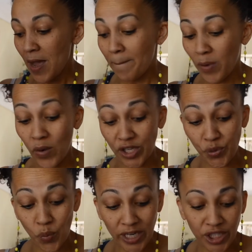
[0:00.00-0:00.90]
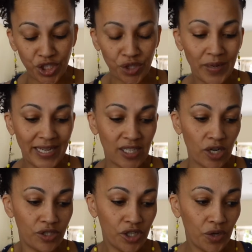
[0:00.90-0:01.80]
But what you want to do is
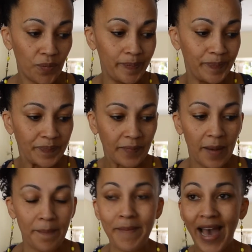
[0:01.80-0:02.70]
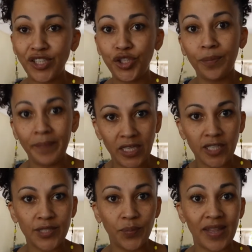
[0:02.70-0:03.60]
also match your meals
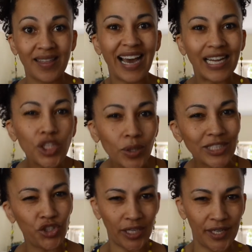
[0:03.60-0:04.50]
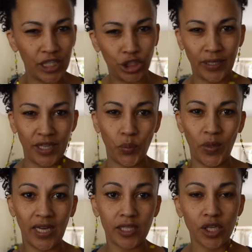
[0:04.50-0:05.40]
with kind of your agenda during the week.
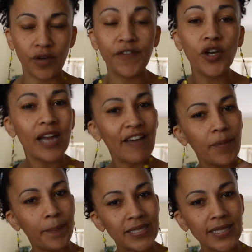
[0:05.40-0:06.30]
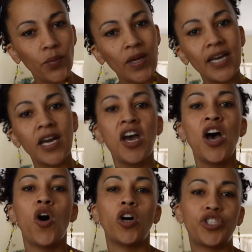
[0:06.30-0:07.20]
So if you're going to have a busy week
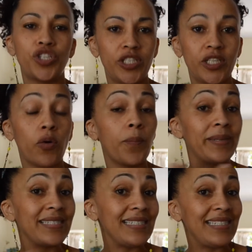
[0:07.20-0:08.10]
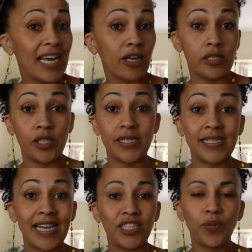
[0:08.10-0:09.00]
on certain, or busy day on certain
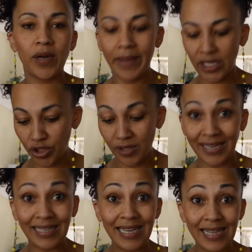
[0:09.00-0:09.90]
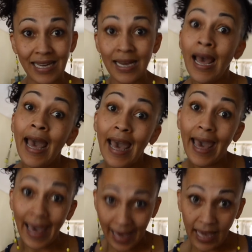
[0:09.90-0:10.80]
days, you want to make sure that either
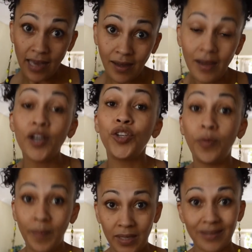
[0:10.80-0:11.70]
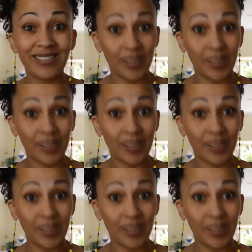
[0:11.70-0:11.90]
A, your meal's